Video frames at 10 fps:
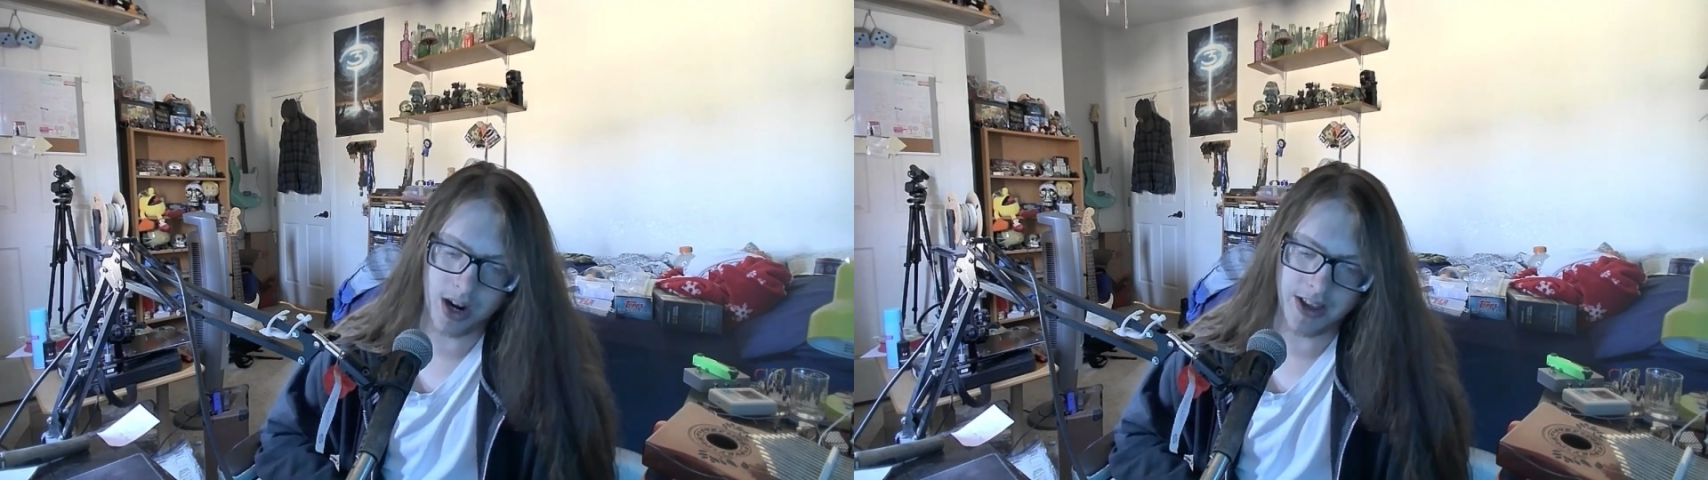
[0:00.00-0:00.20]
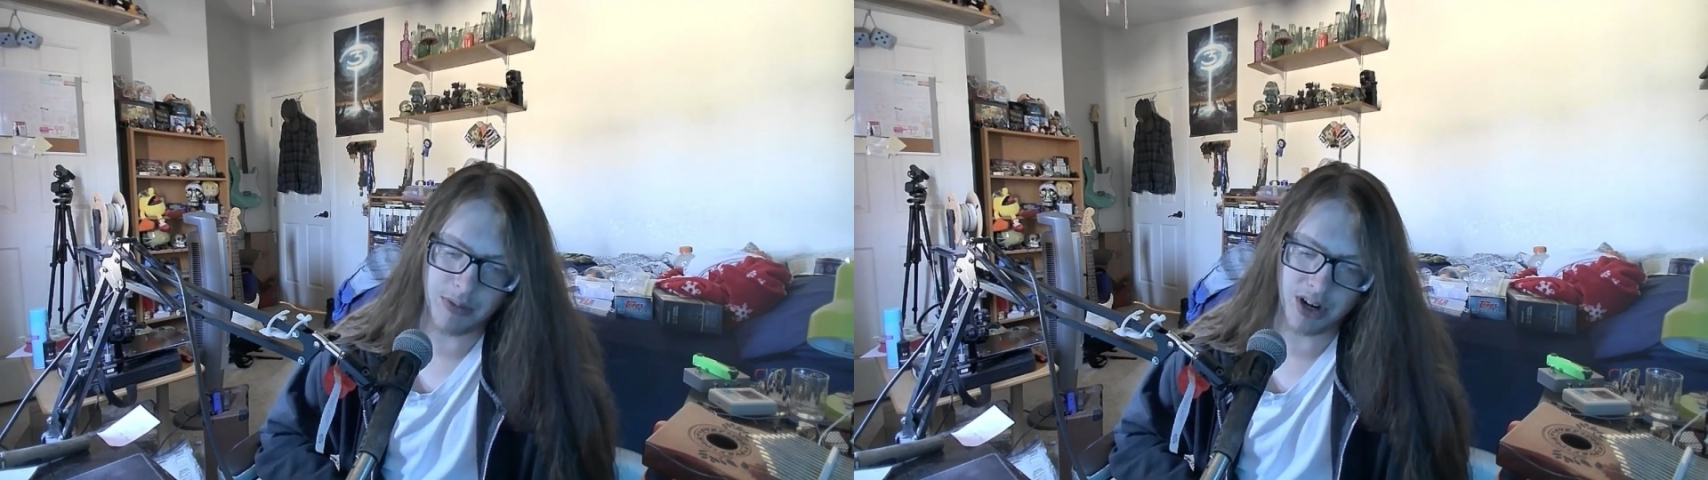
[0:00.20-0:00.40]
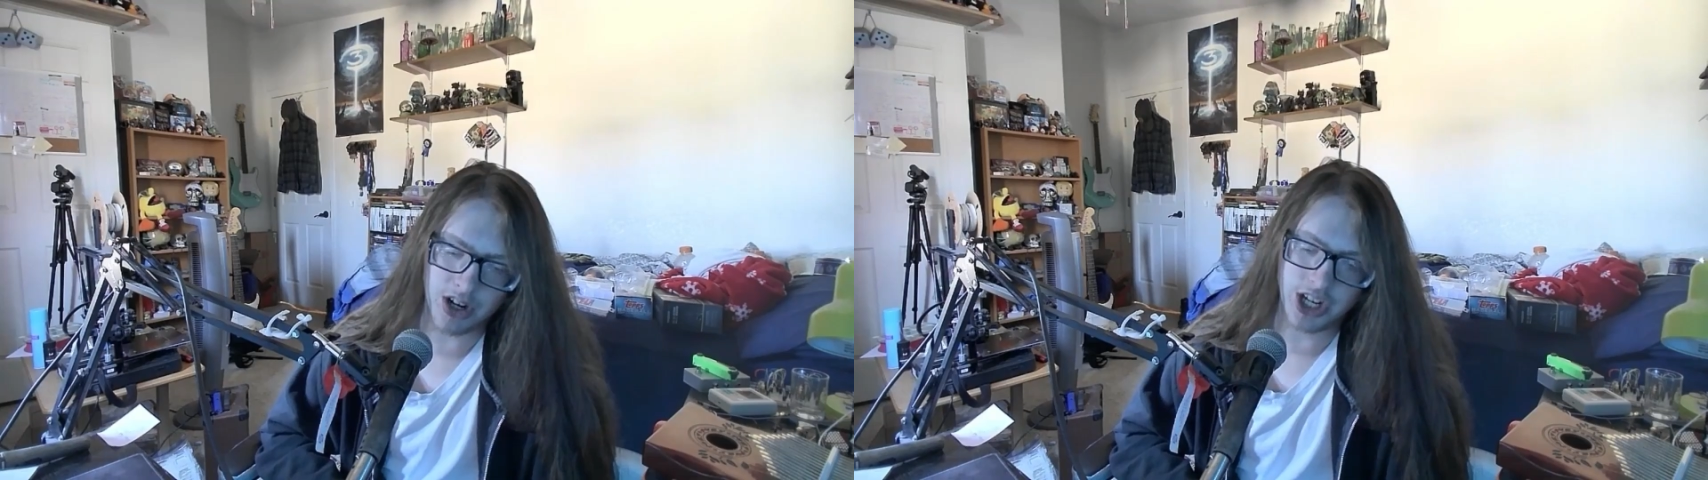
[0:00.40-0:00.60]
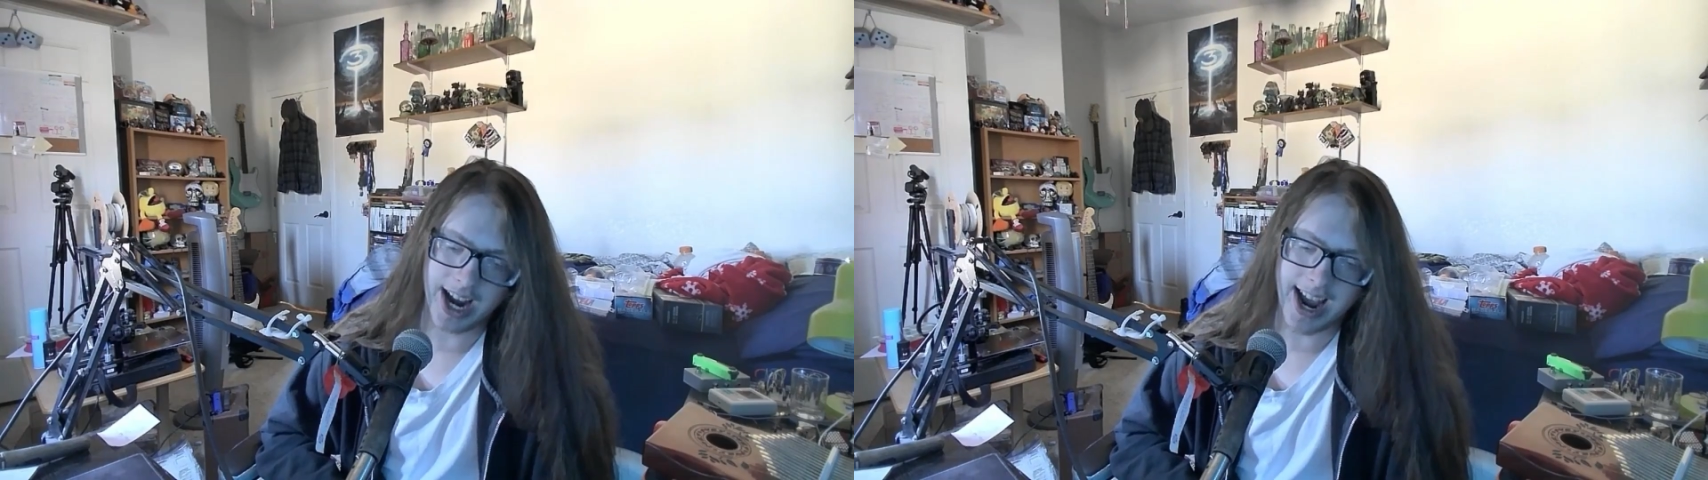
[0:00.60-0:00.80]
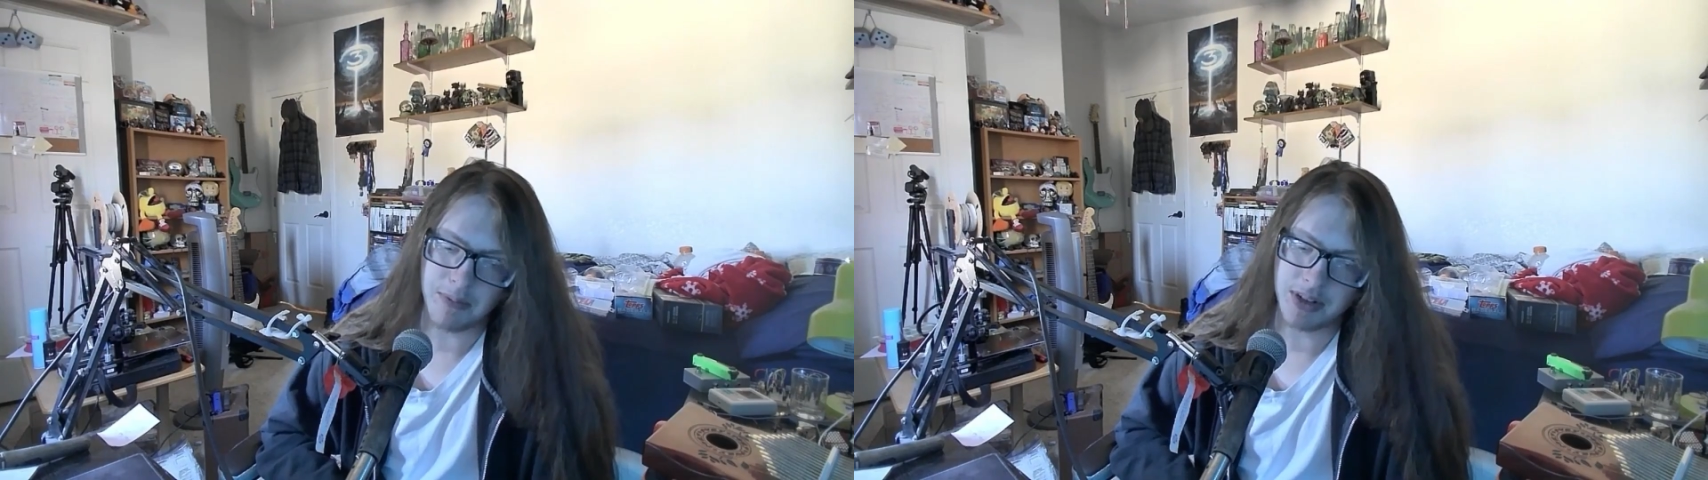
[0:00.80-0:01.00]
the purge
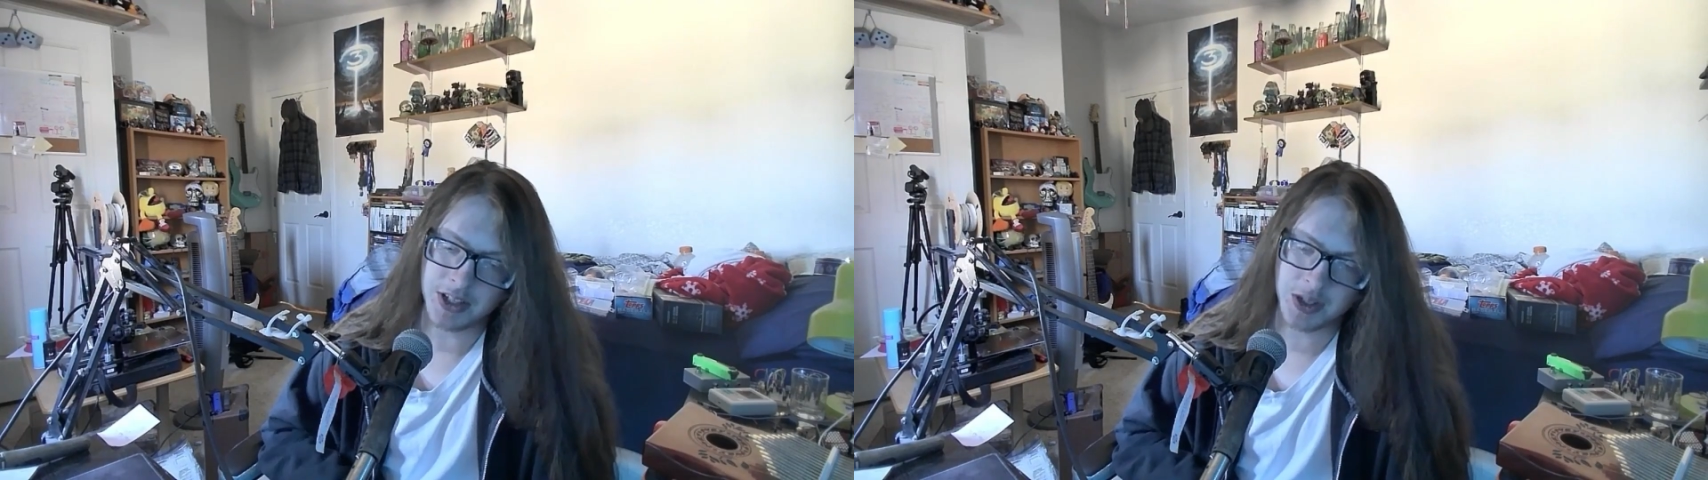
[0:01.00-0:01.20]
happens,